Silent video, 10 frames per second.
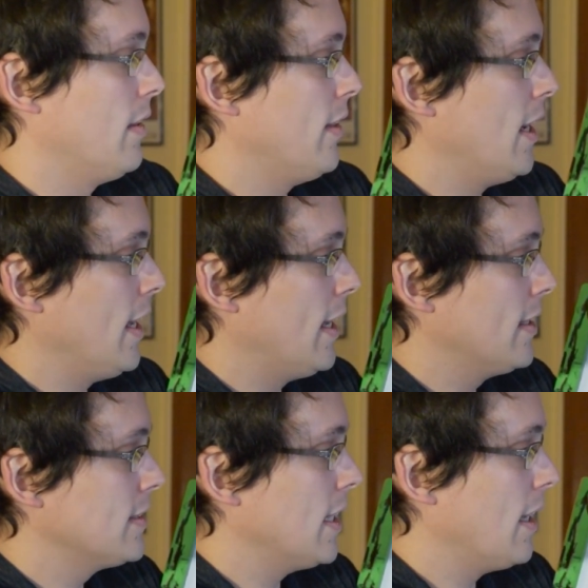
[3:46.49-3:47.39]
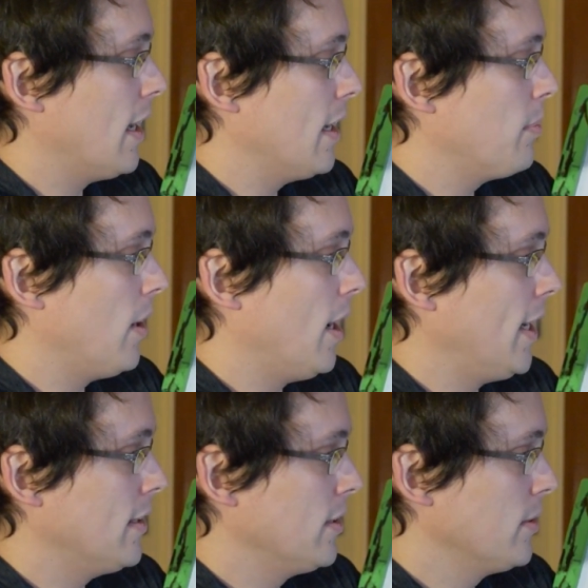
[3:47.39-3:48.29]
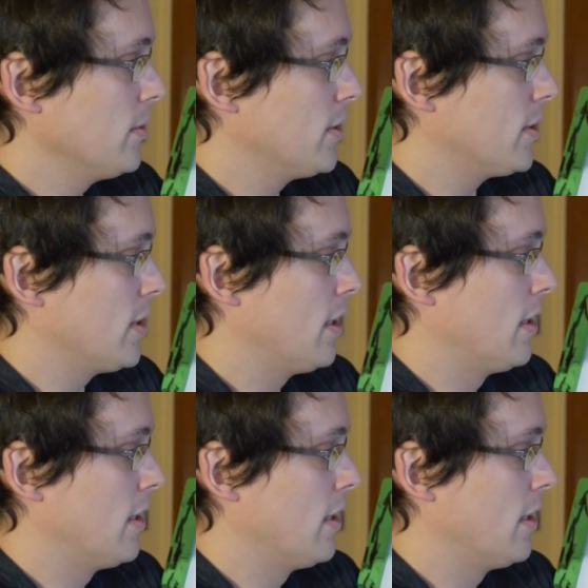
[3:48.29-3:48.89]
that has a hypotenuse